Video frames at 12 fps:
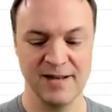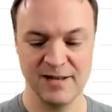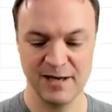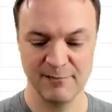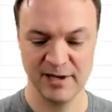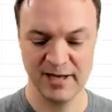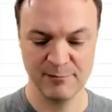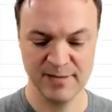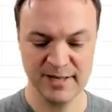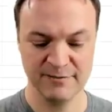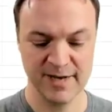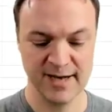and then I'm going to hit
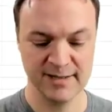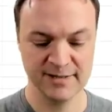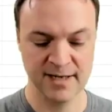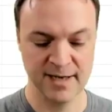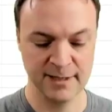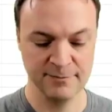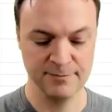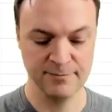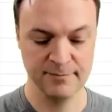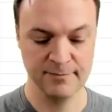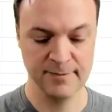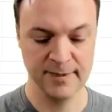my divide sign
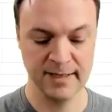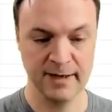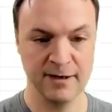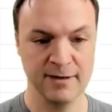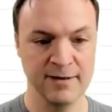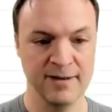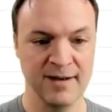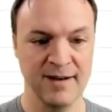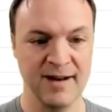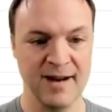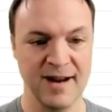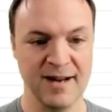here,
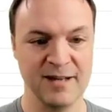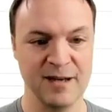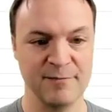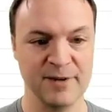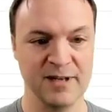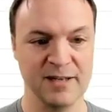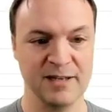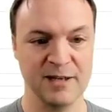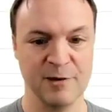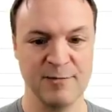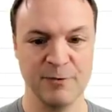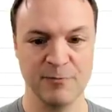and then I'm going to
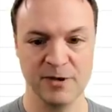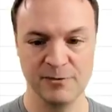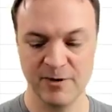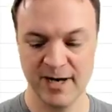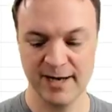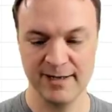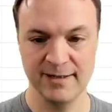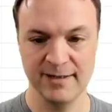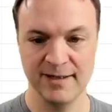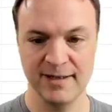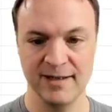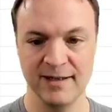click on my worldwide,
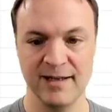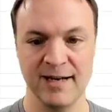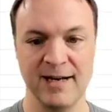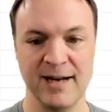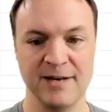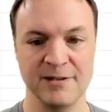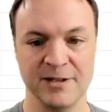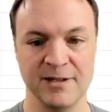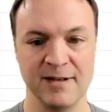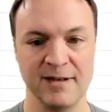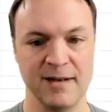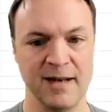hit
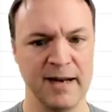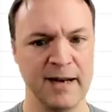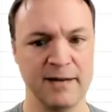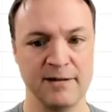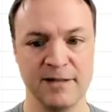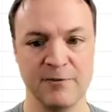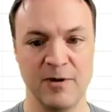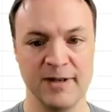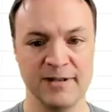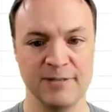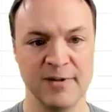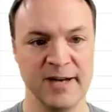enter. Again, didn't
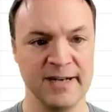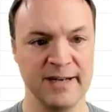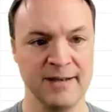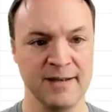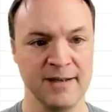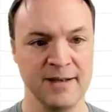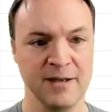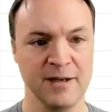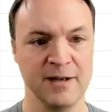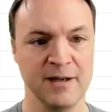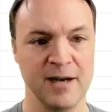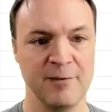want money.
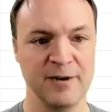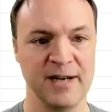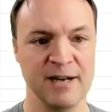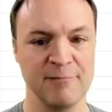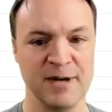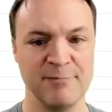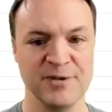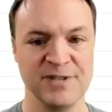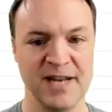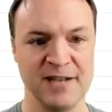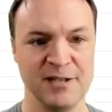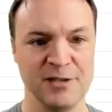I'm going to hit my
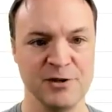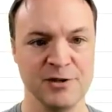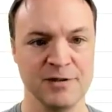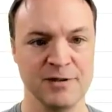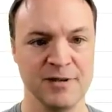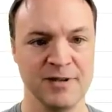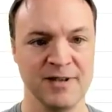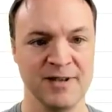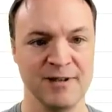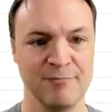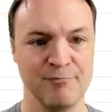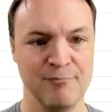percentage,
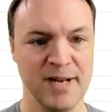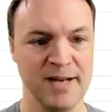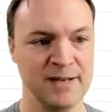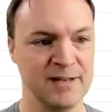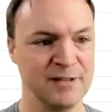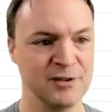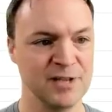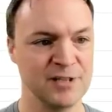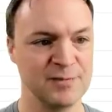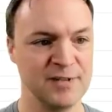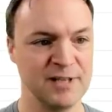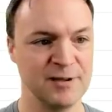make an
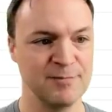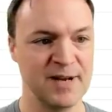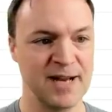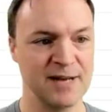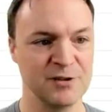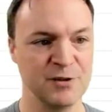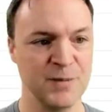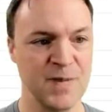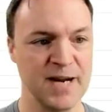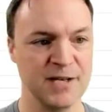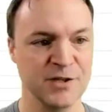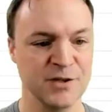adjustment here back to
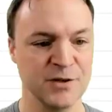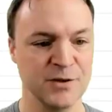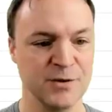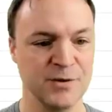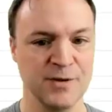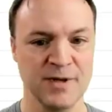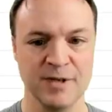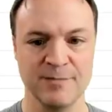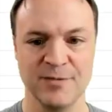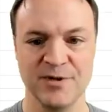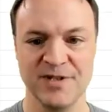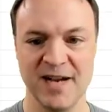my 2
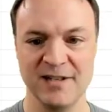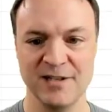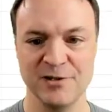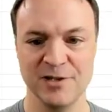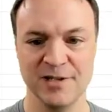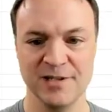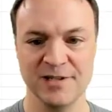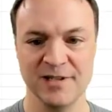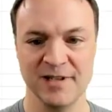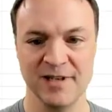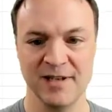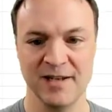percentages,
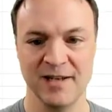